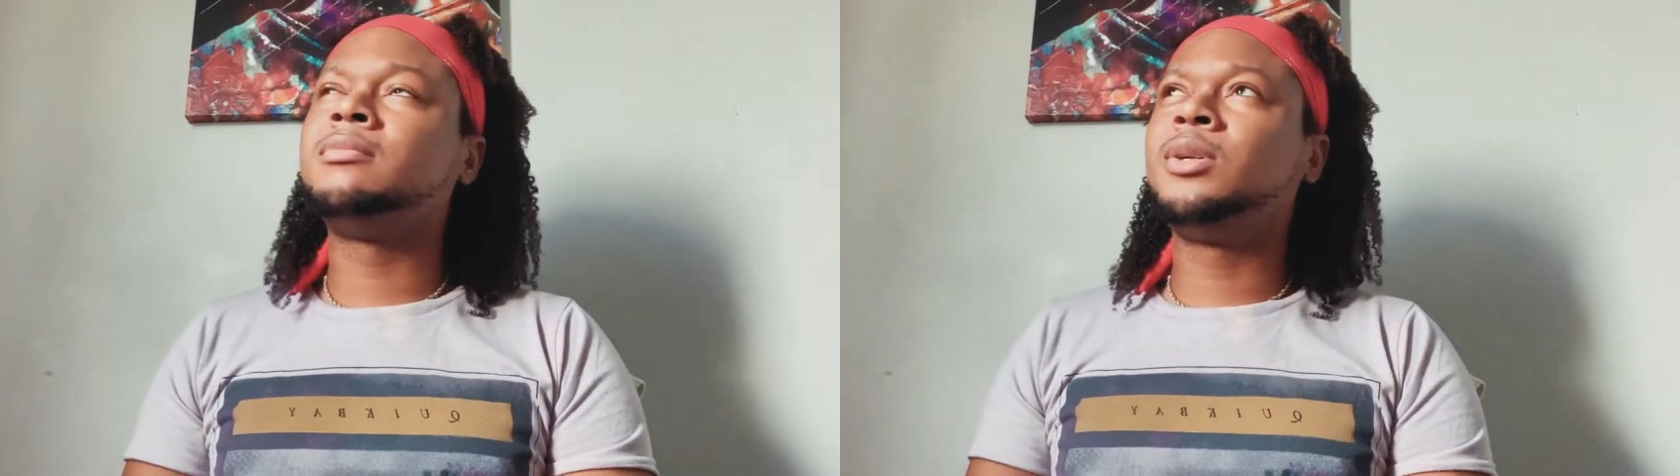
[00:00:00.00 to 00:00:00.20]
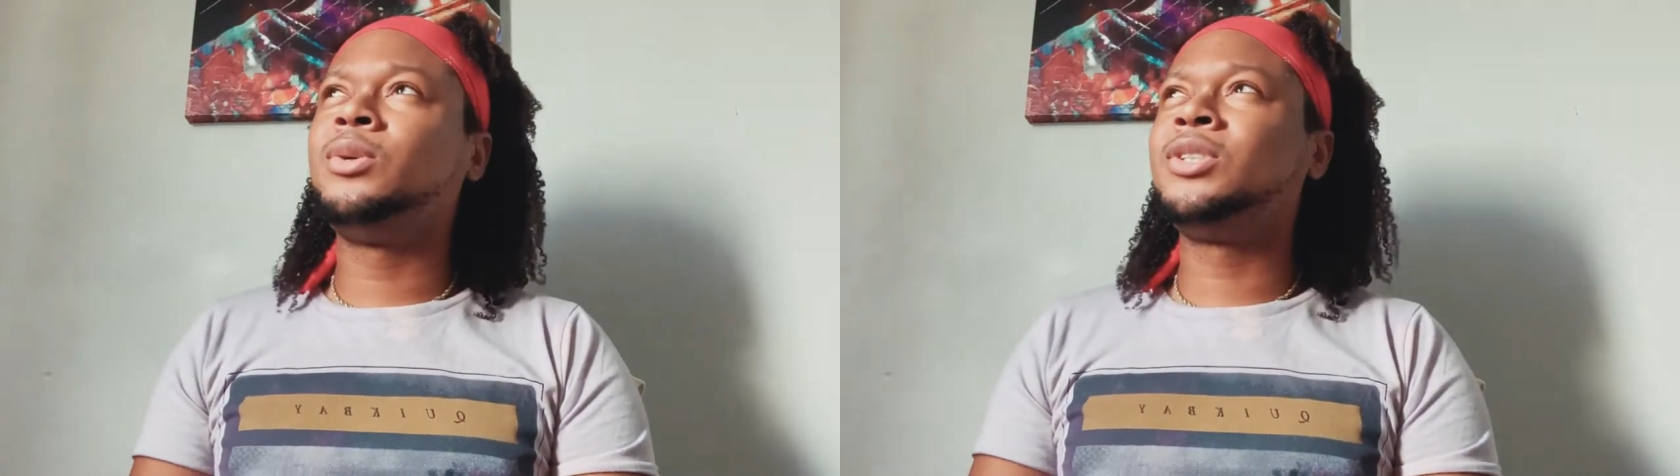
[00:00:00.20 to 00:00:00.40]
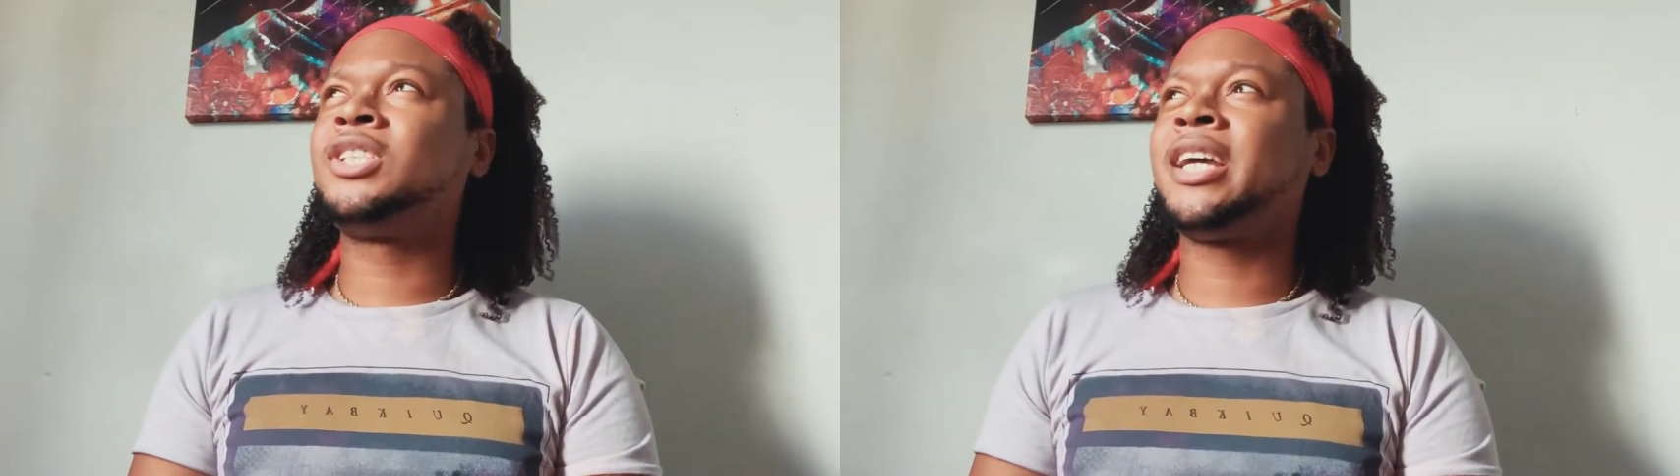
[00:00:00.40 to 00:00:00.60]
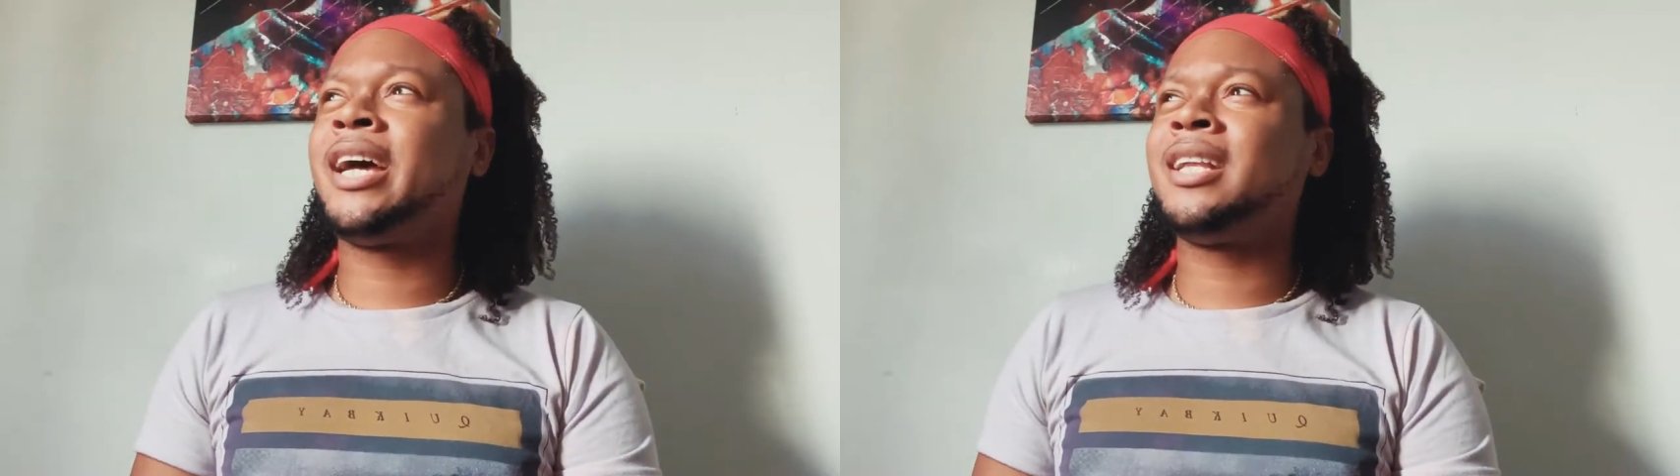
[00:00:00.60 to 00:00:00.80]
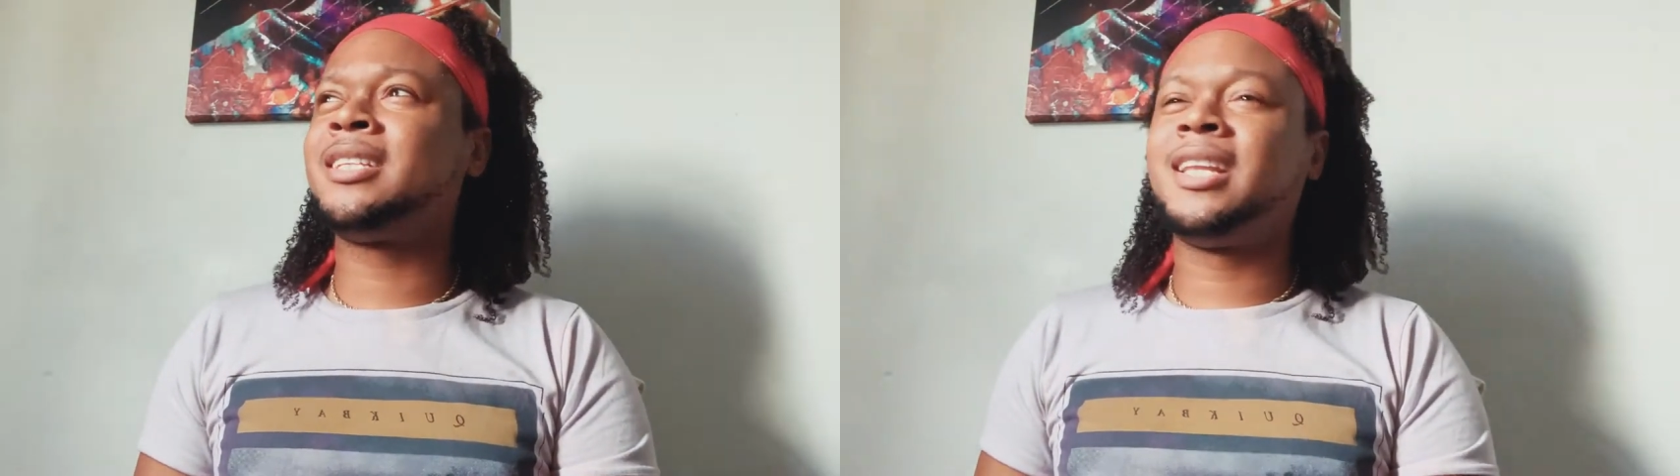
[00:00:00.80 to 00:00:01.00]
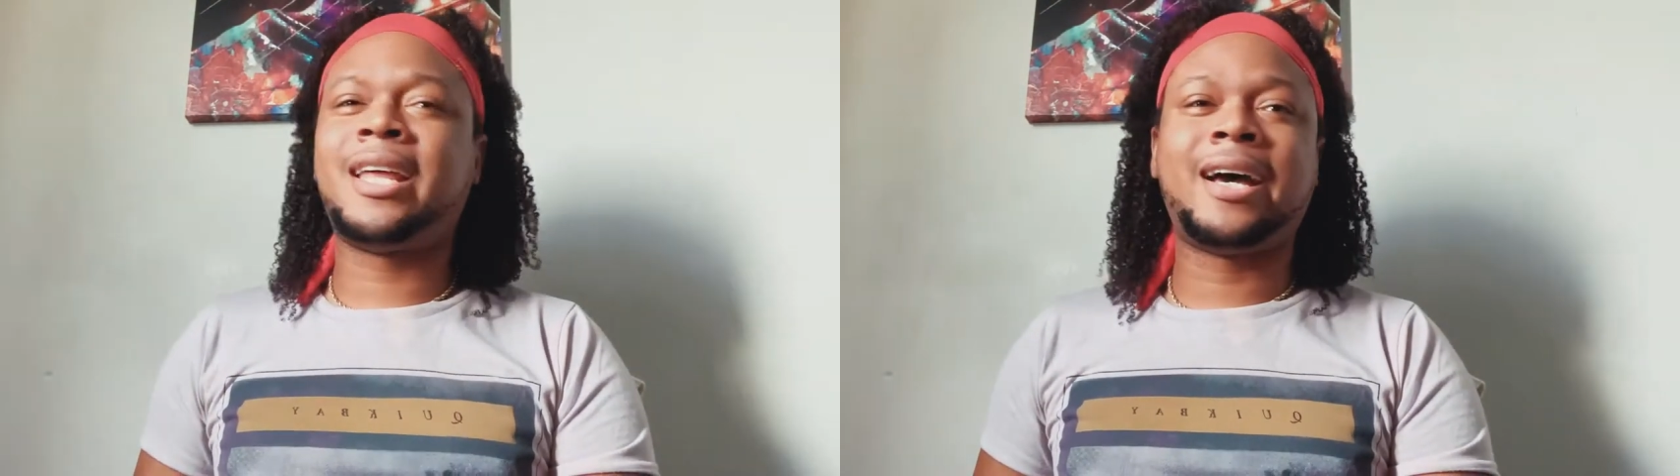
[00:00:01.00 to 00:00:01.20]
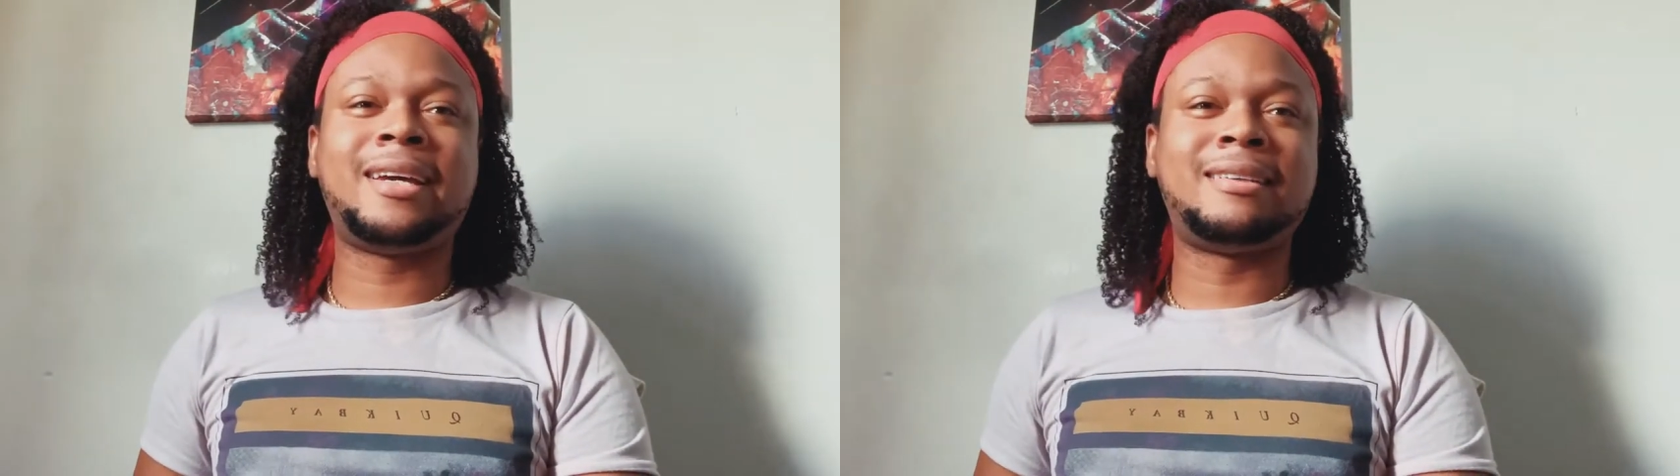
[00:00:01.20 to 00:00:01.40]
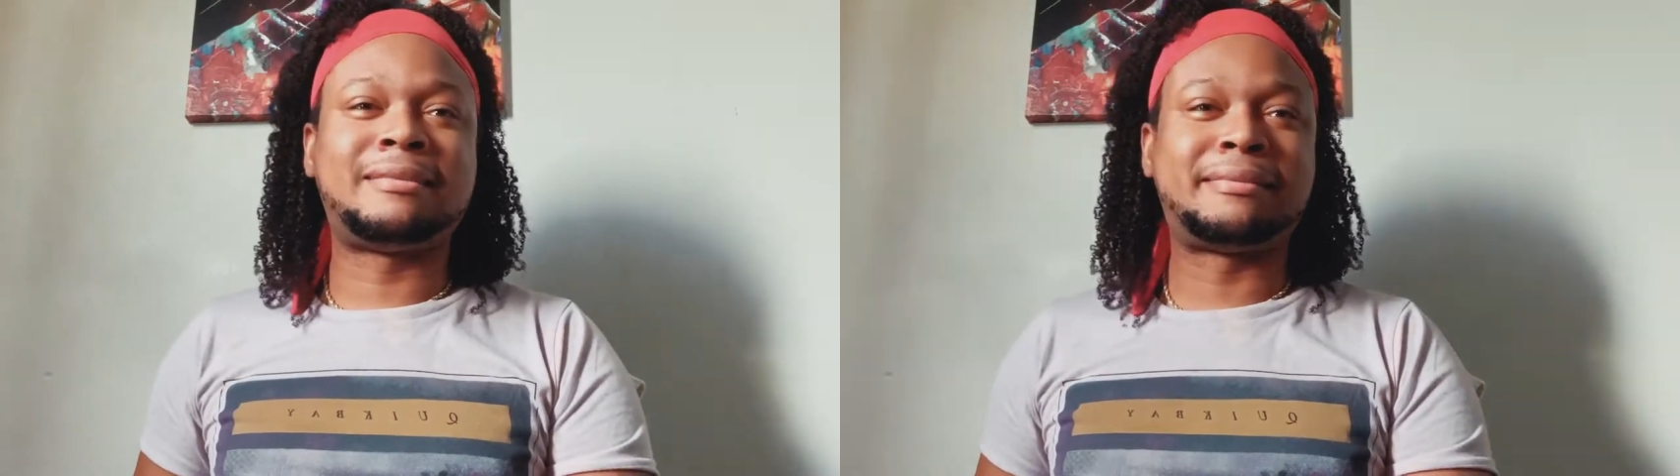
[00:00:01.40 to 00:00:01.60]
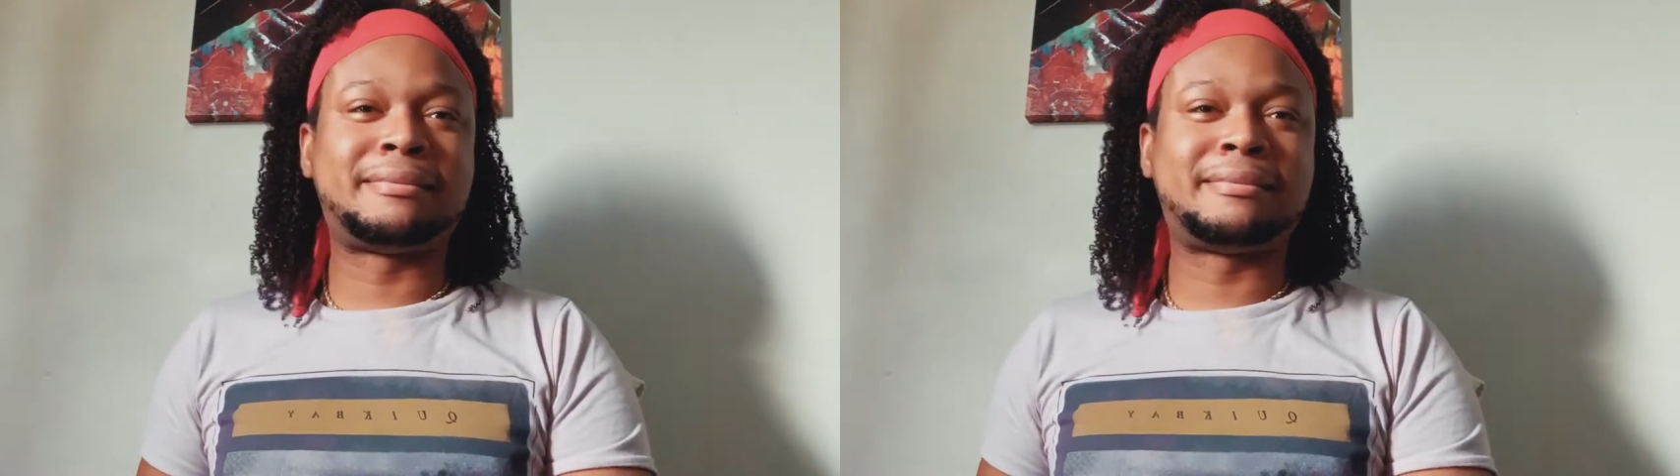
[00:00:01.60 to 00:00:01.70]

Ooh, child, the light,